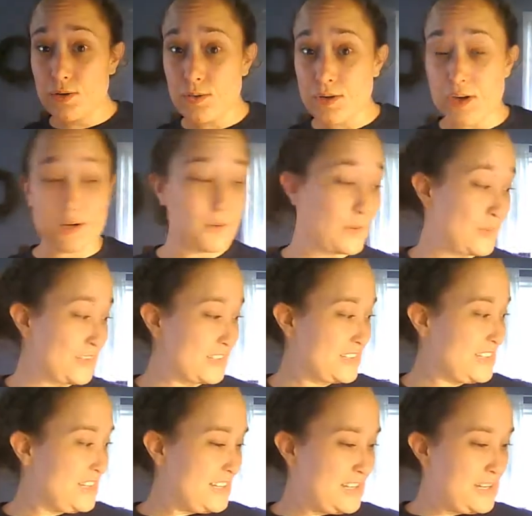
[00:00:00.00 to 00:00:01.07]
Who knows?
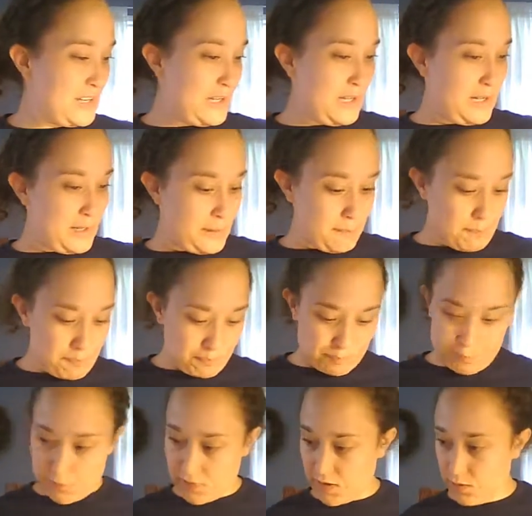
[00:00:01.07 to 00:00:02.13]

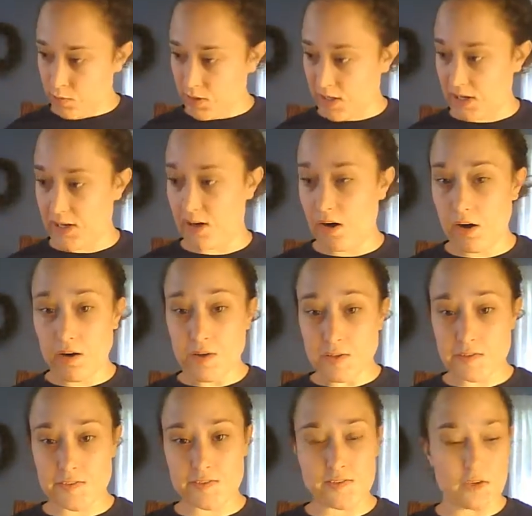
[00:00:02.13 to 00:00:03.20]
Okay,
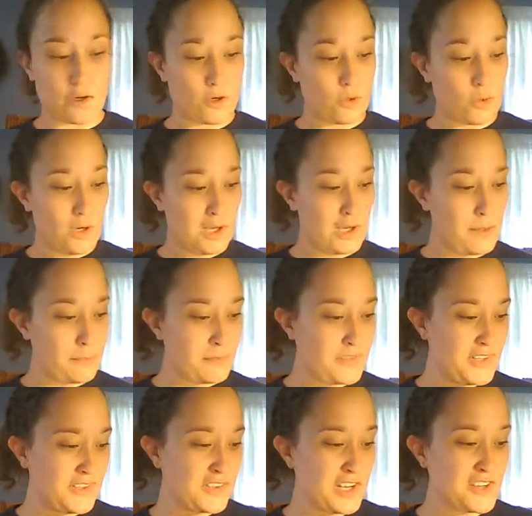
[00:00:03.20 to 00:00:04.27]
also,
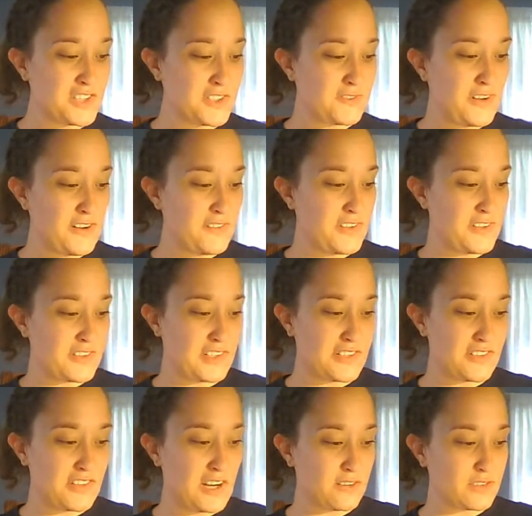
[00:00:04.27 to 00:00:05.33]
I just found this, and
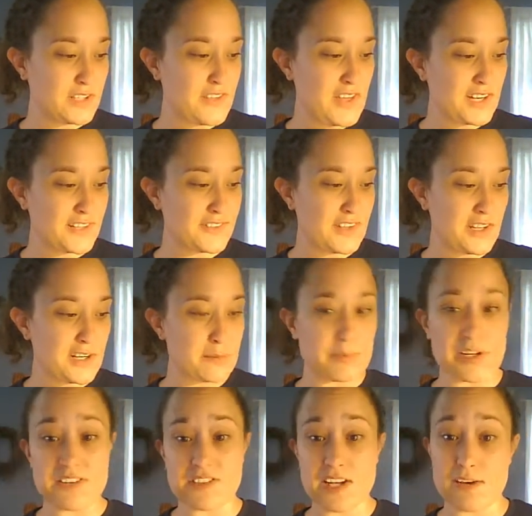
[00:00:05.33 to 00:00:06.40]
it's not really that exciting, but
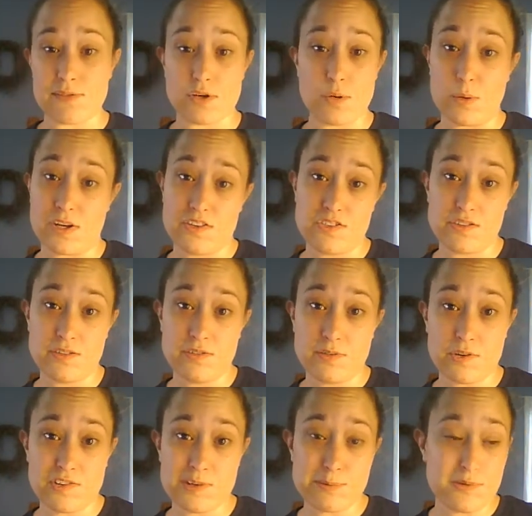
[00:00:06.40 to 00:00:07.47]
I did have a question for
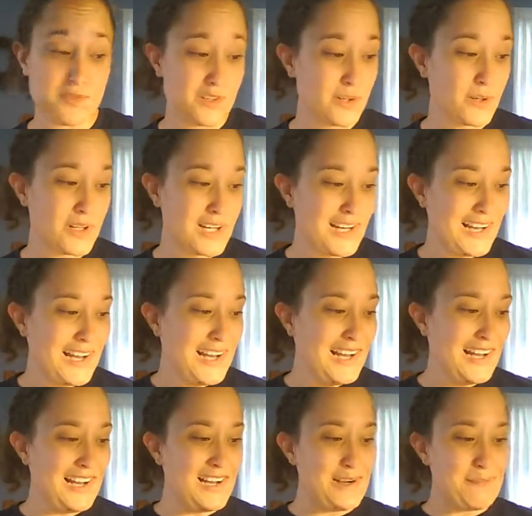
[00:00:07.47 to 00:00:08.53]
some of you.
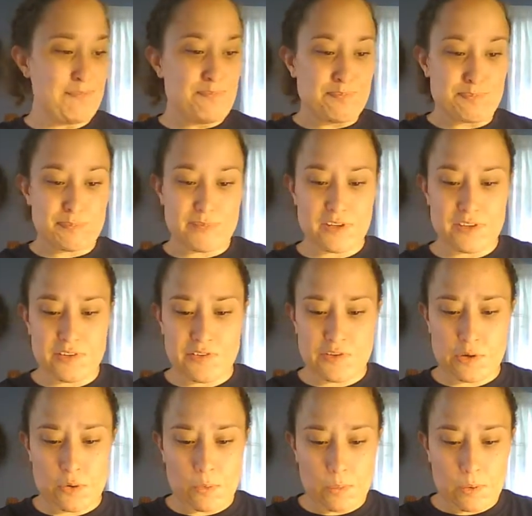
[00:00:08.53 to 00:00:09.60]
Um,
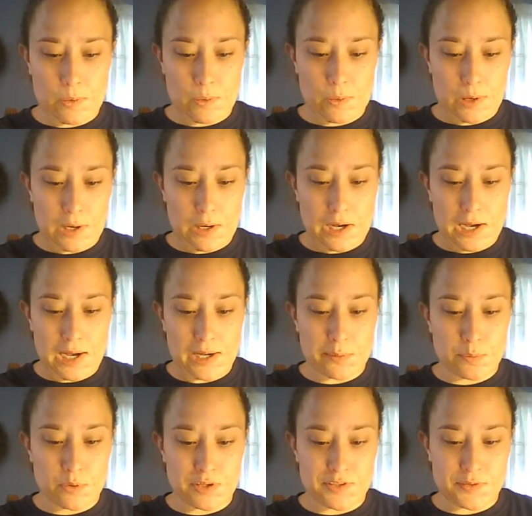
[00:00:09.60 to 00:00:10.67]
so
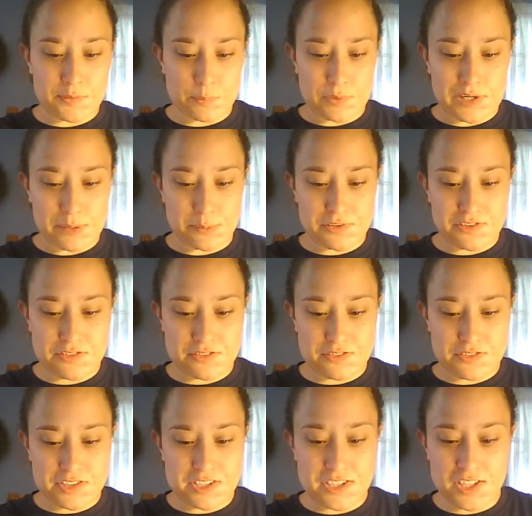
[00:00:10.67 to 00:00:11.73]
when I was
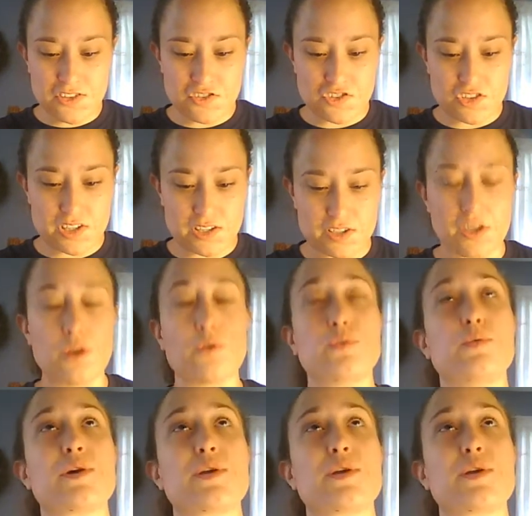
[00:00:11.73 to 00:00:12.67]
teaching, no,